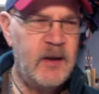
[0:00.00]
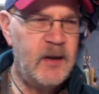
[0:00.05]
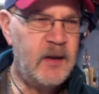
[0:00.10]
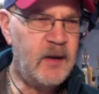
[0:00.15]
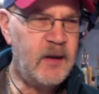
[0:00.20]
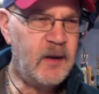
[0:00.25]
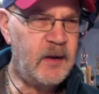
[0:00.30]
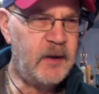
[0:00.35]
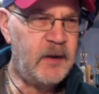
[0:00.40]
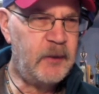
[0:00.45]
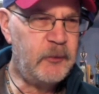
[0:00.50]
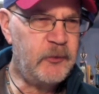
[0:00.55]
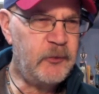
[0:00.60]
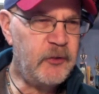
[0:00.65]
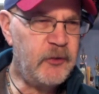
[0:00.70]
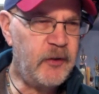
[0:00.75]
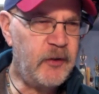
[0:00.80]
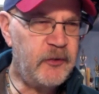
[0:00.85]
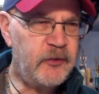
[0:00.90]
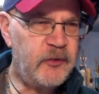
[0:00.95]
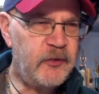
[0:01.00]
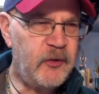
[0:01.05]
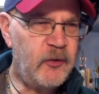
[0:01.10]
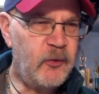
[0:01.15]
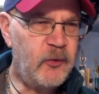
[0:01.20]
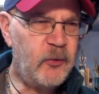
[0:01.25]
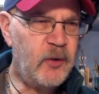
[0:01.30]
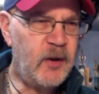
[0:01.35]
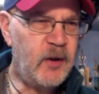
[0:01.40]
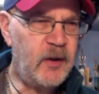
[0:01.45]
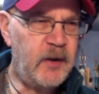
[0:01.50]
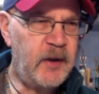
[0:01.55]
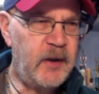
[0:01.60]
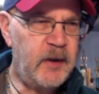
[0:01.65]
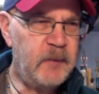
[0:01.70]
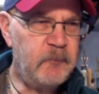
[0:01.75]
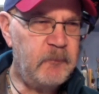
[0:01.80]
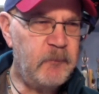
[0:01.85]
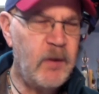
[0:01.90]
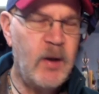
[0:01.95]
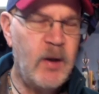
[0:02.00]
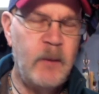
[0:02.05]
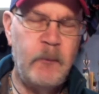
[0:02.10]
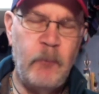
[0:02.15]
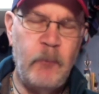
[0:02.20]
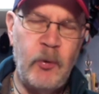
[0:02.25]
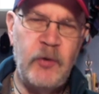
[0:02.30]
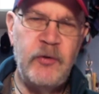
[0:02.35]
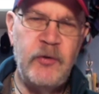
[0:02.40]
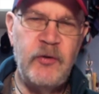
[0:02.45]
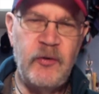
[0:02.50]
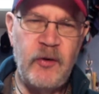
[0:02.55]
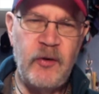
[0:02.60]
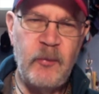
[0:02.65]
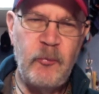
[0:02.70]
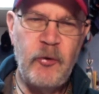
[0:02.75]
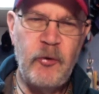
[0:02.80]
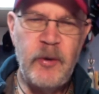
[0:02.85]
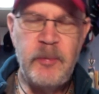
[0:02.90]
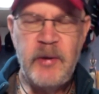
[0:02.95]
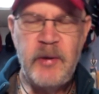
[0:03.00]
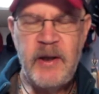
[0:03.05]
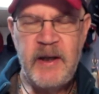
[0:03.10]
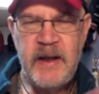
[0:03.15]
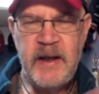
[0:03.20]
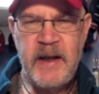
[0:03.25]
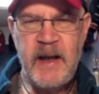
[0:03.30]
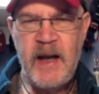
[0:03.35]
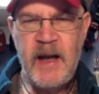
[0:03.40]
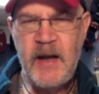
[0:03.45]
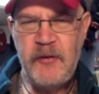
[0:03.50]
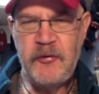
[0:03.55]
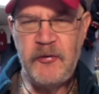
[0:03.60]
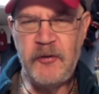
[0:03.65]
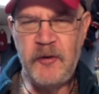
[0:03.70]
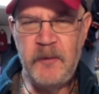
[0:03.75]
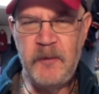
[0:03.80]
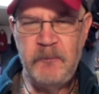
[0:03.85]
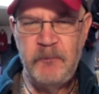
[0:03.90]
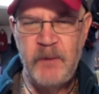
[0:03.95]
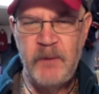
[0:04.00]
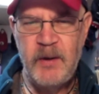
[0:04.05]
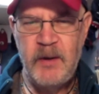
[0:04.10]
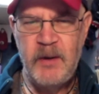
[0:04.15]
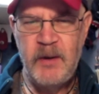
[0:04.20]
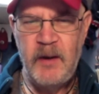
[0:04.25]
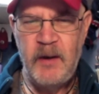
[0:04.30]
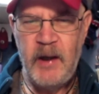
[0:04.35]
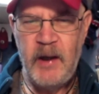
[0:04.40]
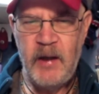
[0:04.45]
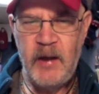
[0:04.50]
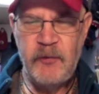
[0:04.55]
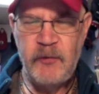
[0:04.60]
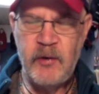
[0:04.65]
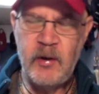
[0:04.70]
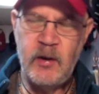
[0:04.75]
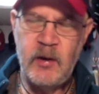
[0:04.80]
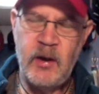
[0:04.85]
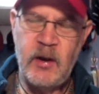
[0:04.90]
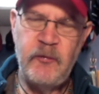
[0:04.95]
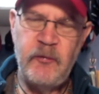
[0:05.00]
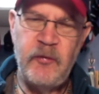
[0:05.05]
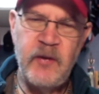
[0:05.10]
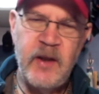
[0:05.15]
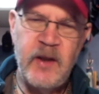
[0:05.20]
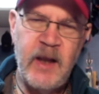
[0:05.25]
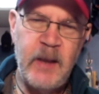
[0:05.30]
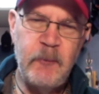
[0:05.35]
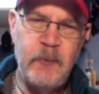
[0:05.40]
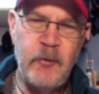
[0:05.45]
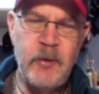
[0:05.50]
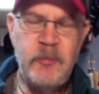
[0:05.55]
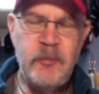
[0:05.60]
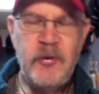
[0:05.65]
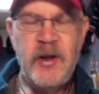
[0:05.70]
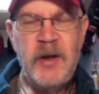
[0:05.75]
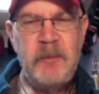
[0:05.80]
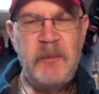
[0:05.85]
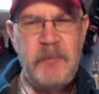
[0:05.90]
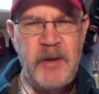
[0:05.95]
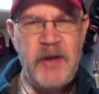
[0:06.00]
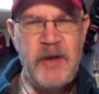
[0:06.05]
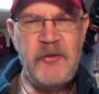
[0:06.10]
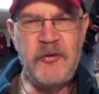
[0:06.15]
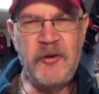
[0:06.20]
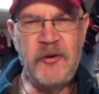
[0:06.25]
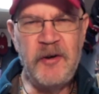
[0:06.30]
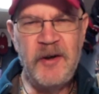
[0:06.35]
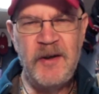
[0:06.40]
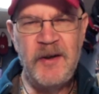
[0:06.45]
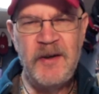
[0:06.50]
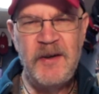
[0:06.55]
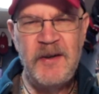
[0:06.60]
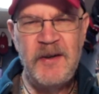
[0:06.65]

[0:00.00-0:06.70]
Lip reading: He was also in Bull Durham, where he played a catcher, and For the Love of the Game, where he played a pitcher.